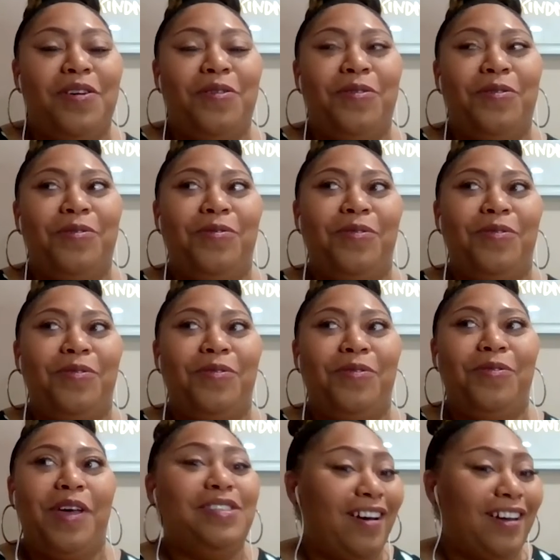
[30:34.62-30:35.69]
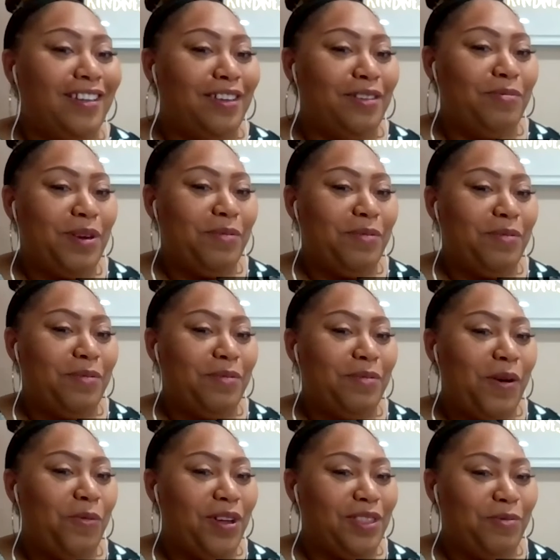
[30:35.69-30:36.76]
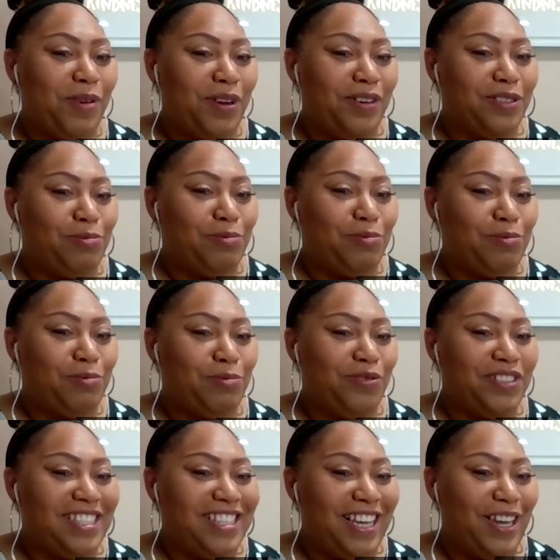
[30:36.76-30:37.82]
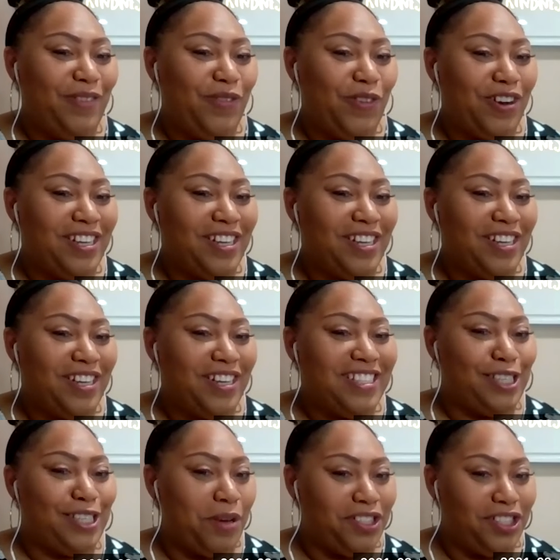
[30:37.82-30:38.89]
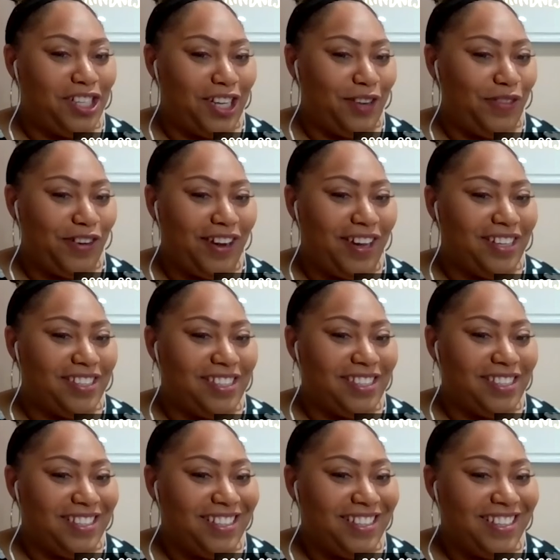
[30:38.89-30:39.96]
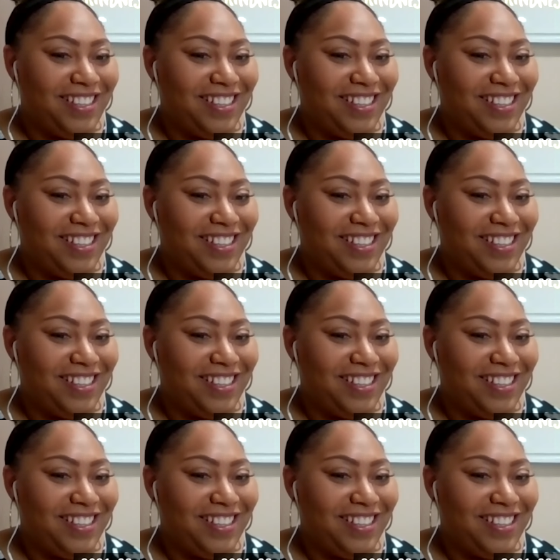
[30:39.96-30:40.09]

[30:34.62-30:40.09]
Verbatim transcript: So, can we talk a little bit about what the winners will receive, or is that too much tape for us?